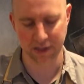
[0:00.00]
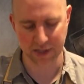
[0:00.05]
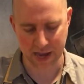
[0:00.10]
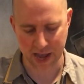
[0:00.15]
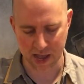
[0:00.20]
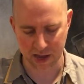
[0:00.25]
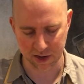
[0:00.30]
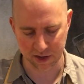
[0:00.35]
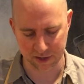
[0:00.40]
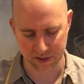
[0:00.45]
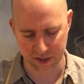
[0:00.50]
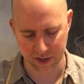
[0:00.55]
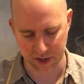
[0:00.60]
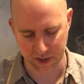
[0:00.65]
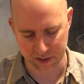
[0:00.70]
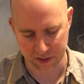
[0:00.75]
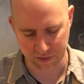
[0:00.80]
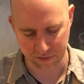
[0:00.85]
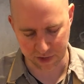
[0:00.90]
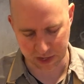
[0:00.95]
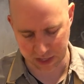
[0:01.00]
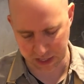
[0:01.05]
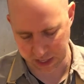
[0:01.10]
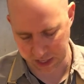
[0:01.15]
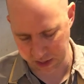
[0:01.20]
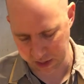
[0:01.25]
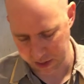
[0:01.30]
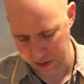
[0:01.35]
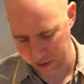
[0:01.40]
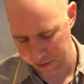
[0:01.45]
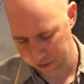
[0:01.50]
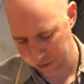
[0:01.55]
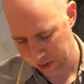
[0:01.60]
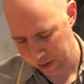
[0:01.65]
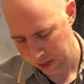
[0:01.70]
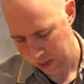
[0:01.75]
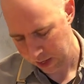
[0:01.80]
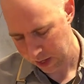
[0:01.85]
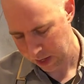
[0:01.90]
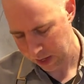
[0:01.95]
Italian salsa verde.
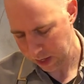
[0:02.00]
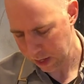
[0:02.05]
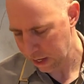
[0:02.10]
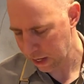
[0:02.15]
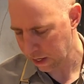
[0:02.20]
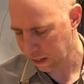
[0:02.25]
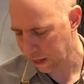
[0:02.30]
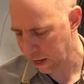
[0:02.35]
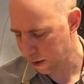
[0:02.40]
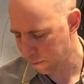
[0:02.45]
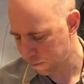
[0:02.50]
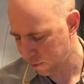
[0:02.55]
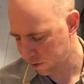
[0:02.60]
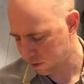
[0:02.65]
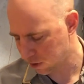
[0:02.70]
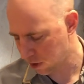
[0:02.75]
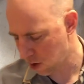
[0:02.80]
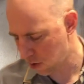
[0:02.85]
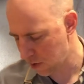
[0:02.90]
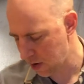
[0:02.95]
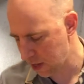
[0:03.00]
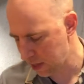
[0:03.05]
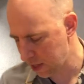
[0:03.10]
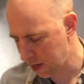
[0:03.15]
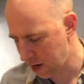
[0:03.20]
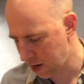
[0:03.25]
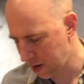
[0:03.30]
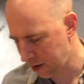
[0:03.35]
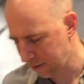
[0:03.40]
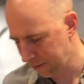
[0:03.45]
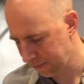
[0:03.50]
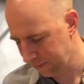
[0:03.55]
The capers go in there,